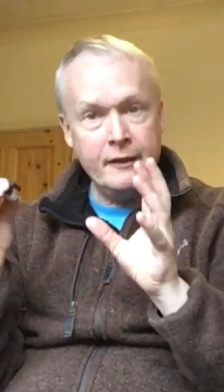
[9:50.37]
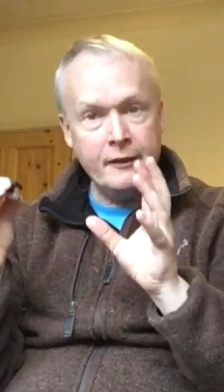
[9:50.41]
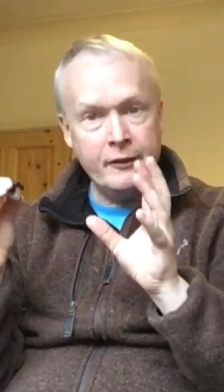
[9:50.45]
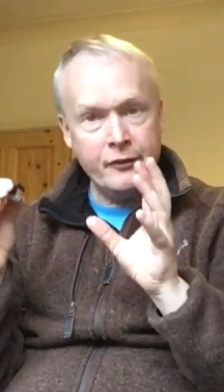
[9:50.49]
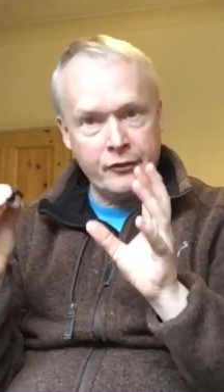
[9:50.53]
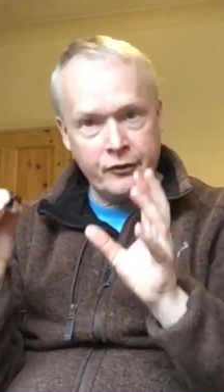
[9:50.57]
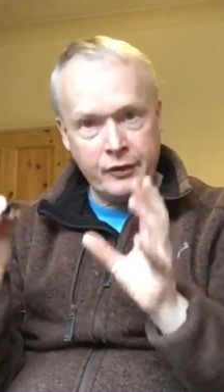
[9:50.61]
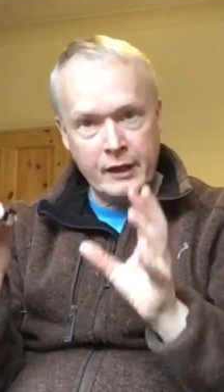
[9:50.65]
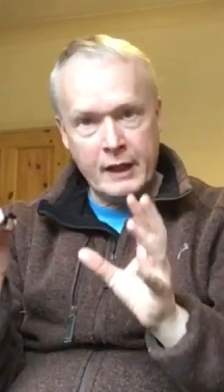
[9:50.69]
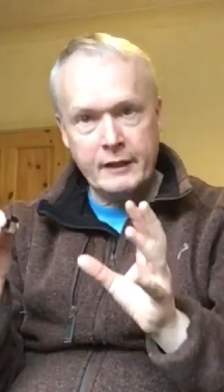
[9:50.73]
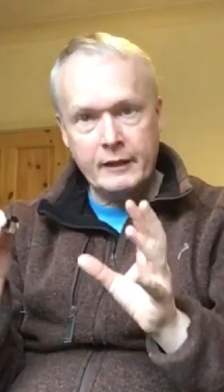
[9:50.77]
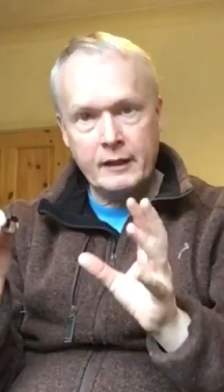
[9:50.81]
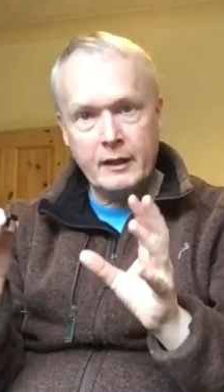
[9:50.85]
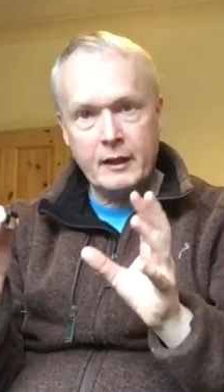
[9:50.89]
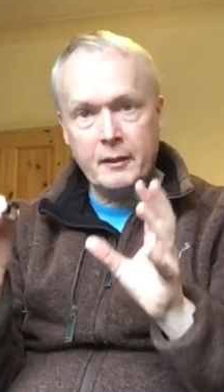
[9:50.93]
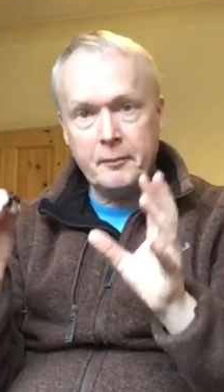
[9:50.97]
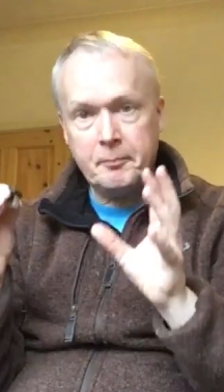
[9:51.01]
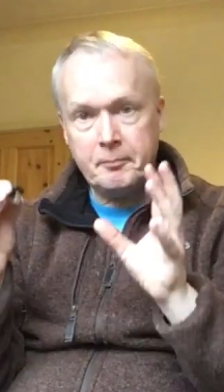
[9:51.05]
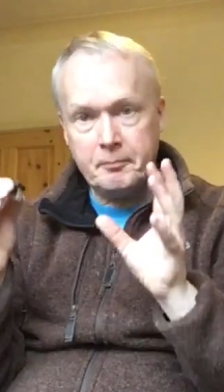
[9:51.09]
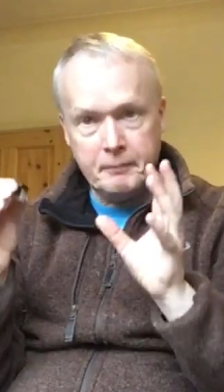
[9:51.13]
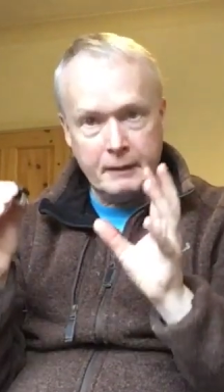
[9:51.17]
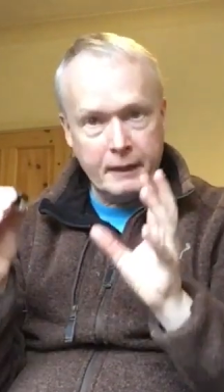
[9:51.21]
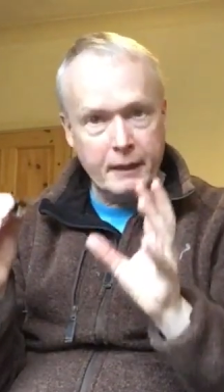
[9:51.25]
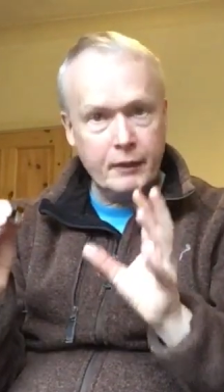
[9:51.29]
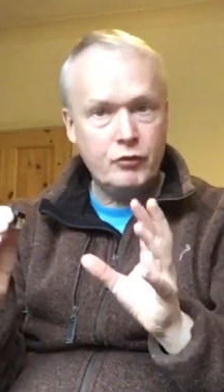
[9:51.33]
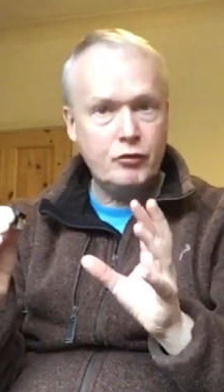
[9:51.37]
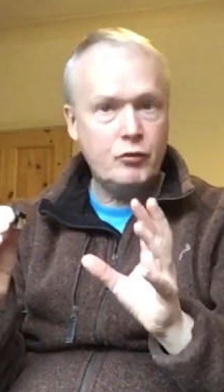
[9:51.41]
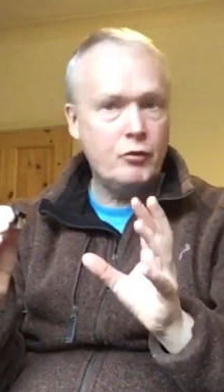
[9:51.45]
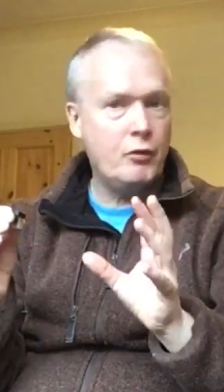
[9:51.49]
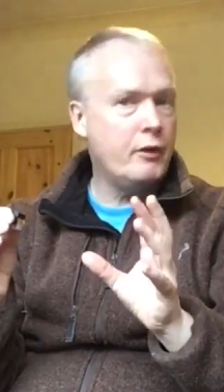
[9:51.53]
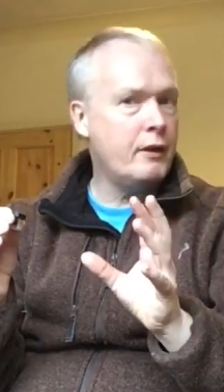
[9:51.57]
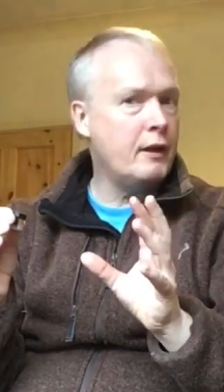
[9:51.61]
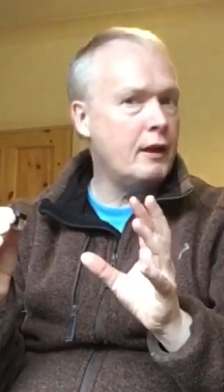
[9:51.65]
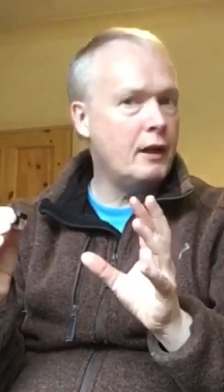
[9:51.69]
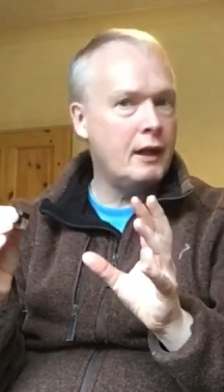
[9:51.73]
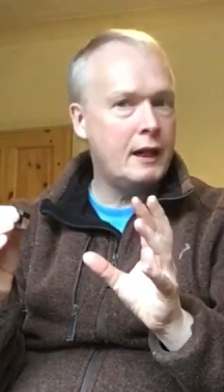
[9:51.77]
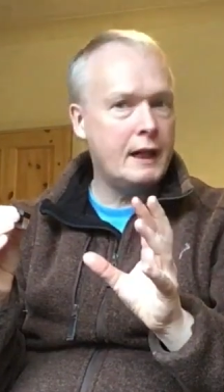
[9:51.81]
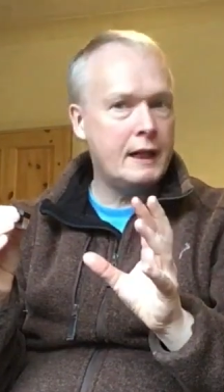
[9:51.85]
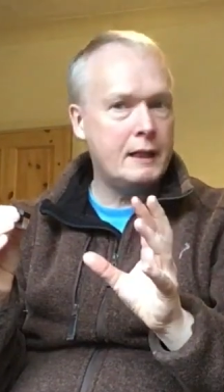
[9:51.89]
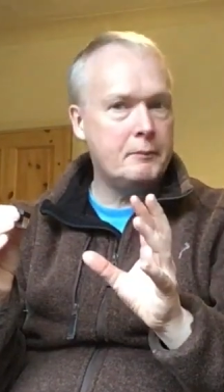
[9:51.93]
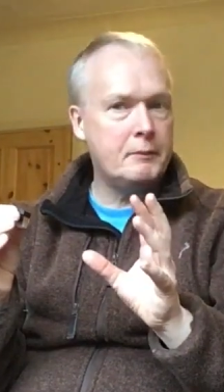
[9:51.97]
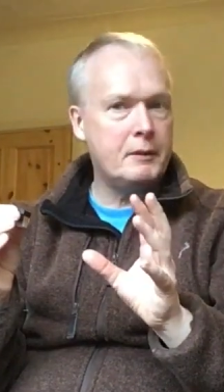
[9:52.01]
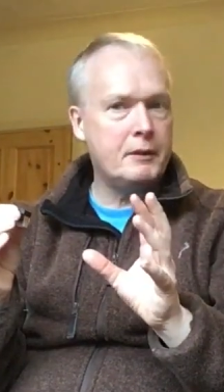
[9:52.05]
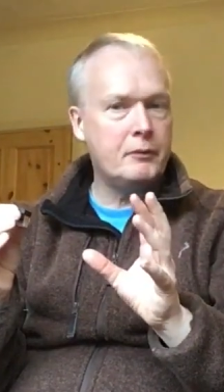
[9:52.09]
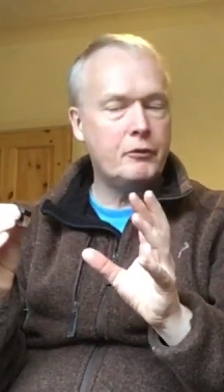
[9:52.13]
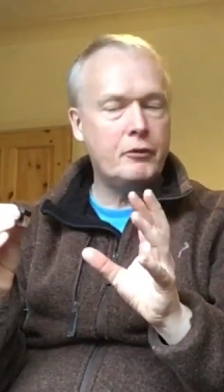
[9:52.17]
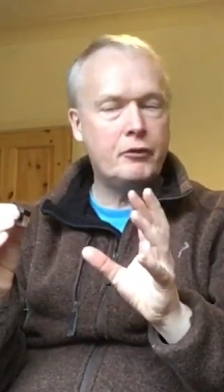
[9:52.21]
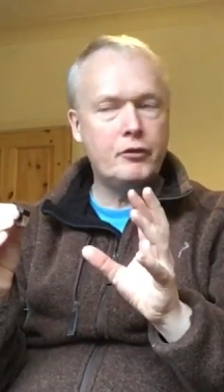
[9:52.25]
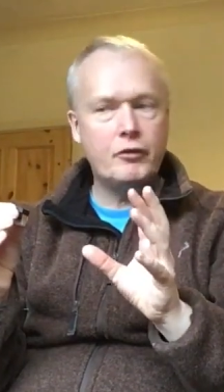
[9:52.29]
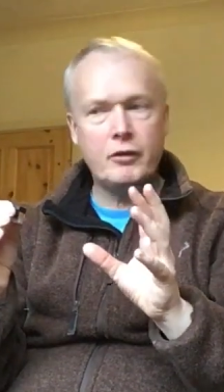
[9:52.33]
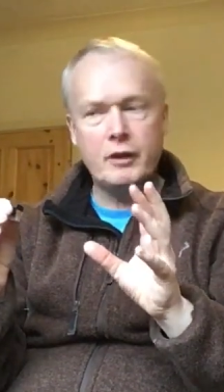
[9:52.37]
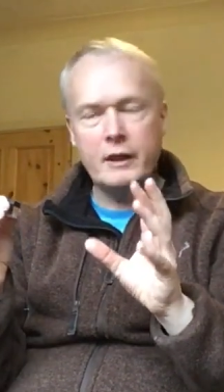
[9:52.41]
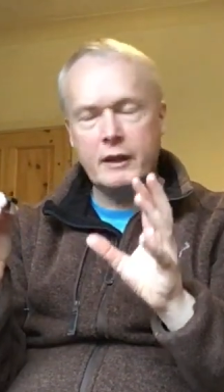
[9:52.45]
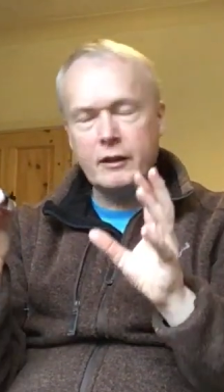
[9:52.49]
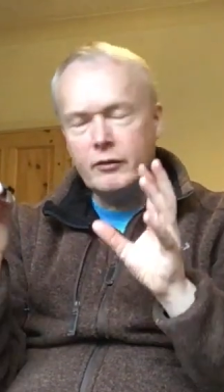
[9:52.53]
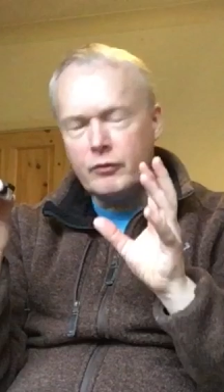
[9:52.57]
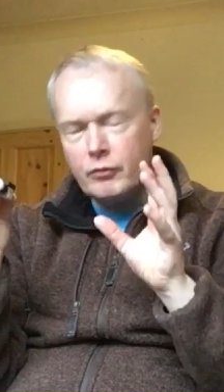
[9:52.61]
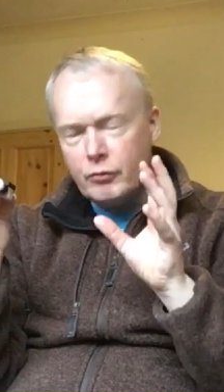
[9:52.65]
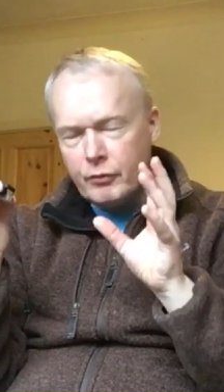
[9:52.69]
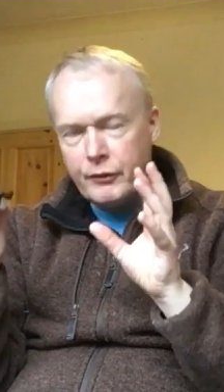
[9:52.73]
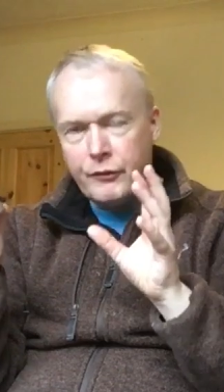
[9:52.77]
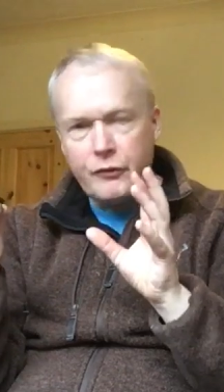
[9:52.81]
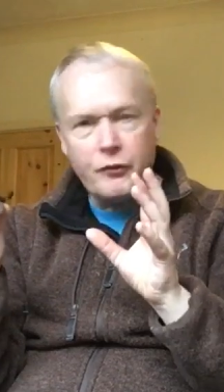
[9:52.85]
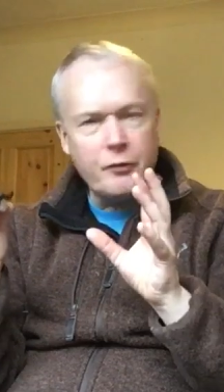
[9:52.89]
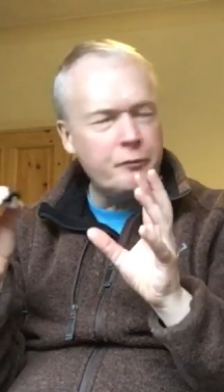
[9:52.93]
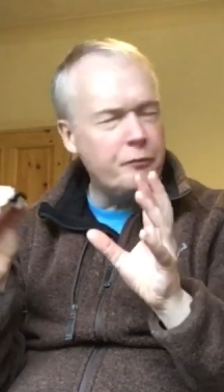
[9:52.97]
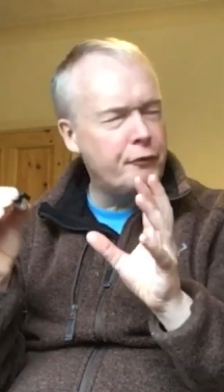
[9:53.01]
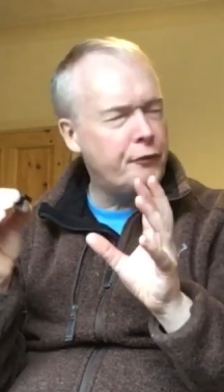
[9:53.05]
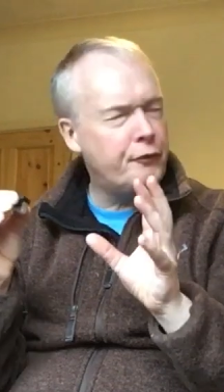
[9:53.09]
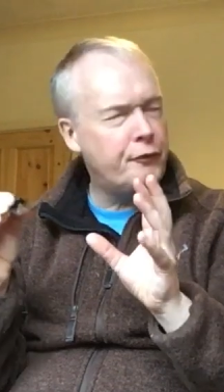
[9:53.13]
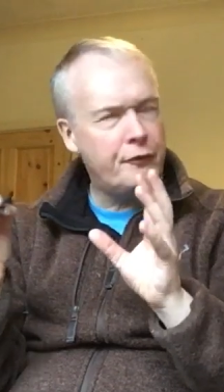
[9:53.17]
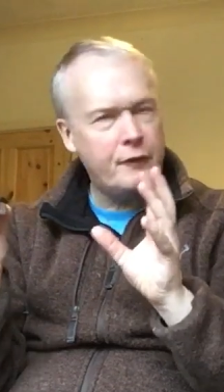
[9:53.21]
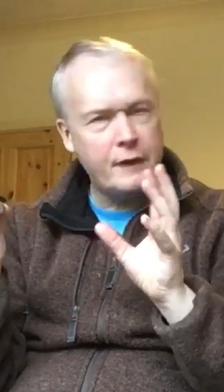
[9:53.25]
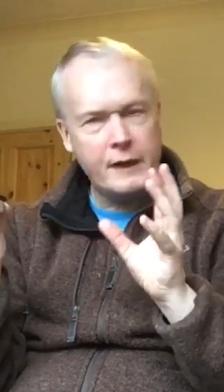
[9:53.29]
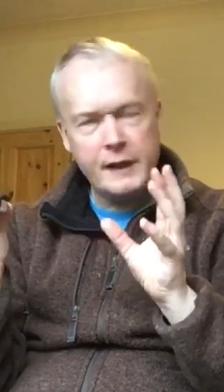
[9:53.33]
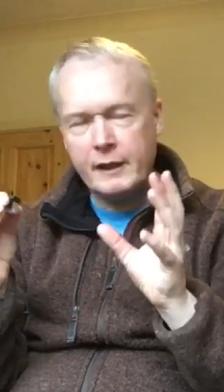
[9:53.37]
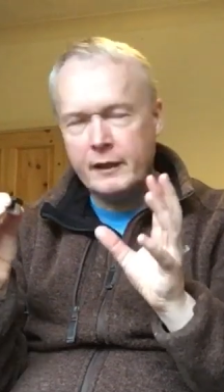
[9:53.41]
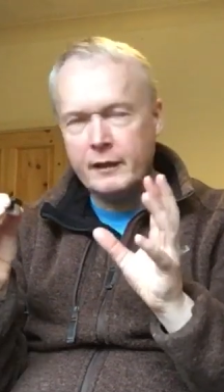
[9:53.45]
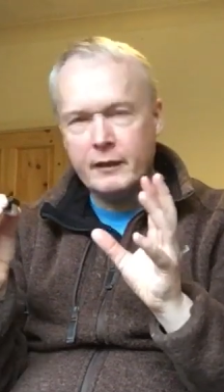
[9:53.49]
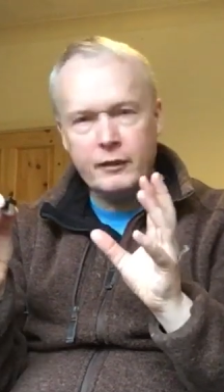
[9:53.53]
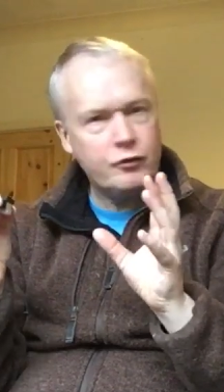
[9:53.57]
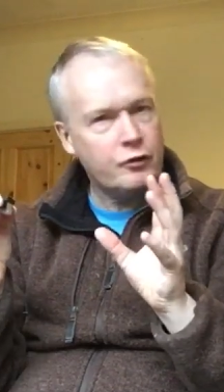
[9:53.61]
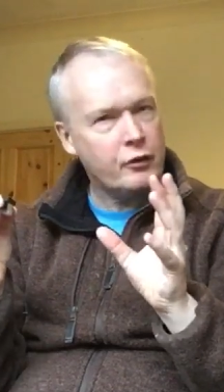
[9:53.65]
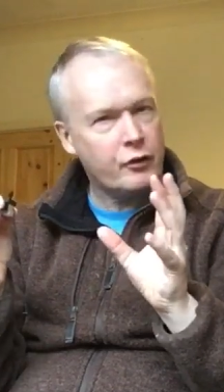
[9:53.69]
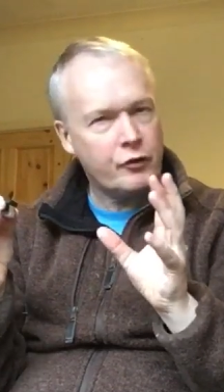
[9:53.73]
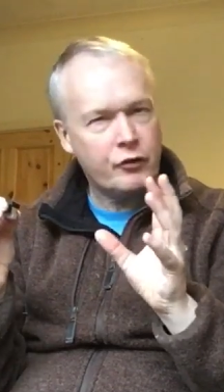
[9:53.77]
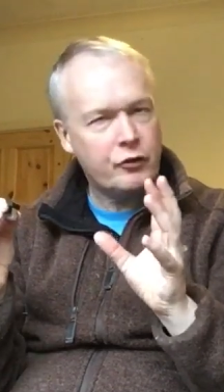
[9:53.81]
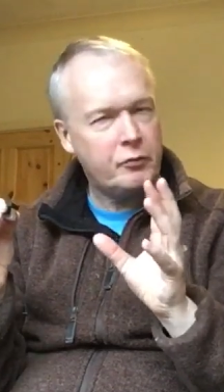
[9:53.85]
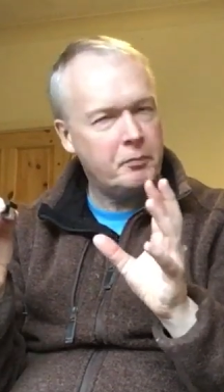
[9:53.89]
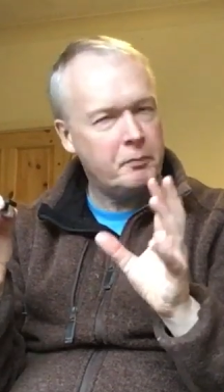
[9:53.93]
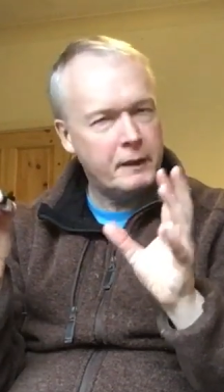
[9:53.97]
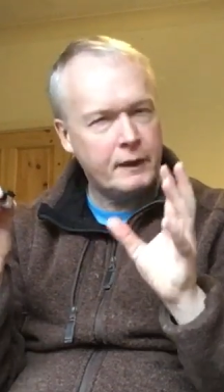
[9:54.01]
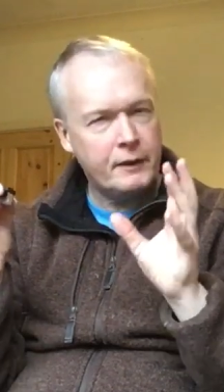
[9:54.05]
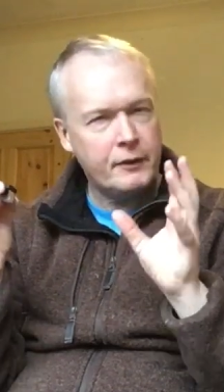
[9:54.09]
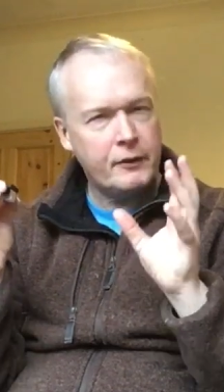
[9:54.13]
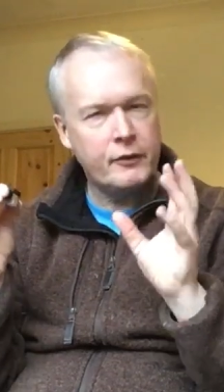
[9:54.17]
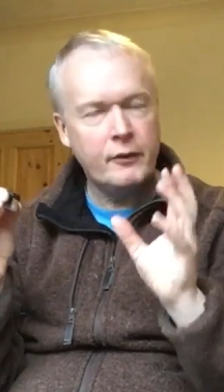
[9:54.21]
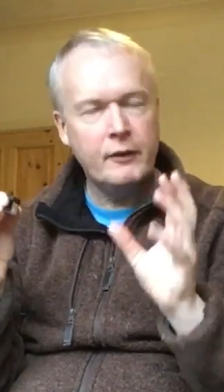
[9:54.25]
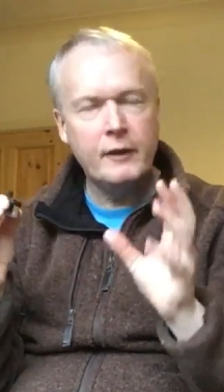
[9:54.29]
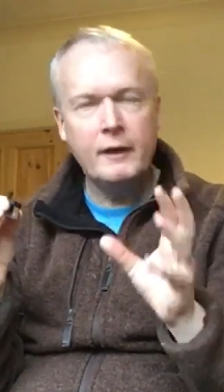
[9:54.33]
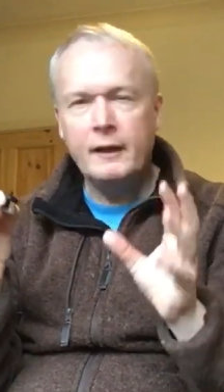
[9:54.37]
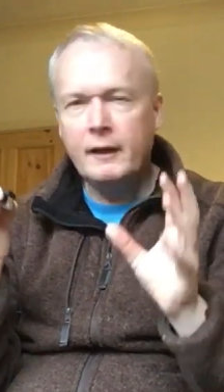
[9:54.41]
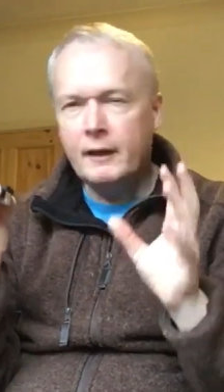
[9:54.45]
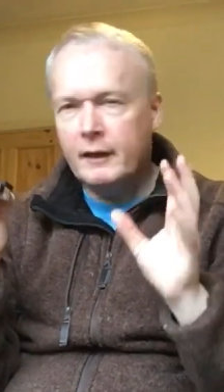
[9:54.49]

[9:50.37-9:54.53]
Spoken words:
setting up, making sure the alignment was right, doing some fine adjustments,